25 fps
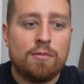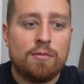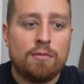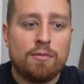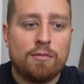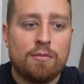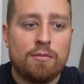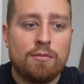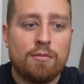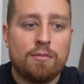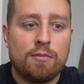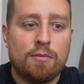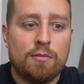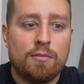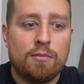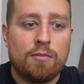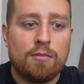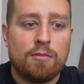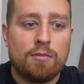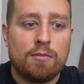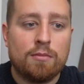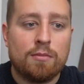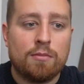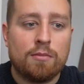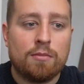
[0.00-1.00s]

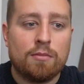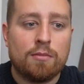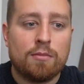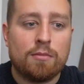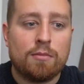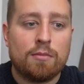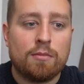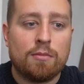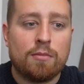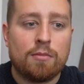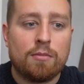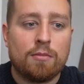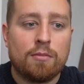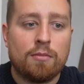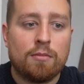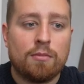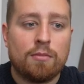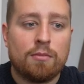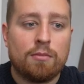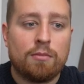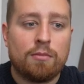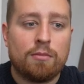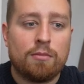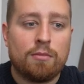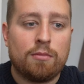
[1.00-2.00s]

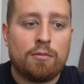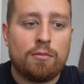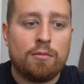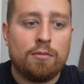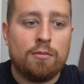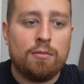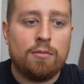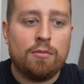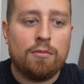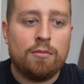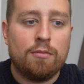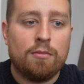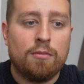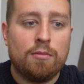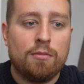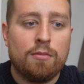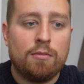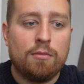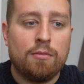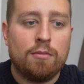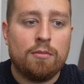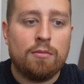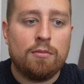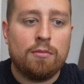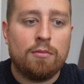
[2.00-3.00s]

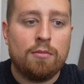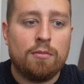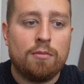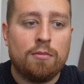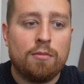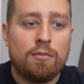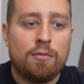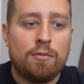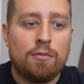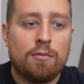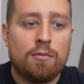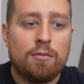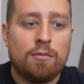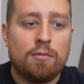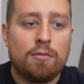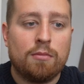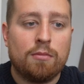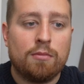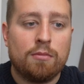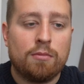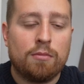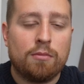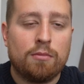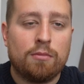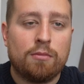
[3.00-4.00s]

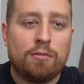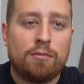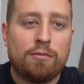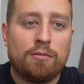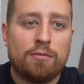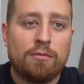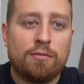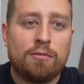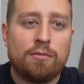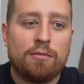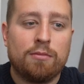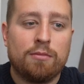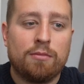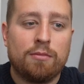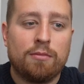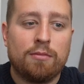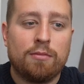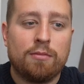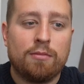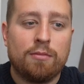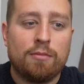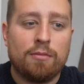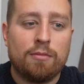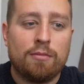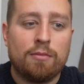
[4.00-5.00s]

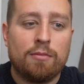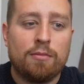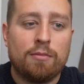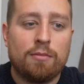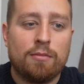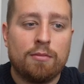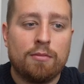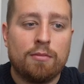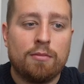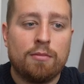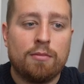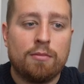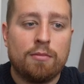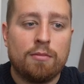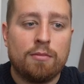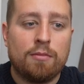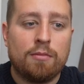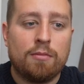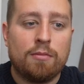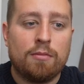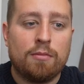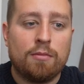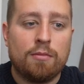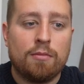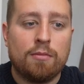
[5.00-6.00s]

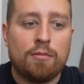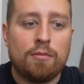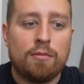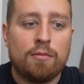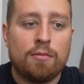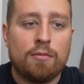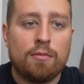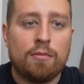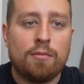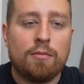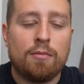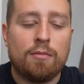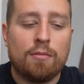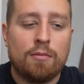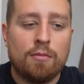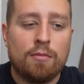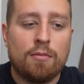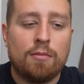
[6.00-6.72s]
The person shown says nothing.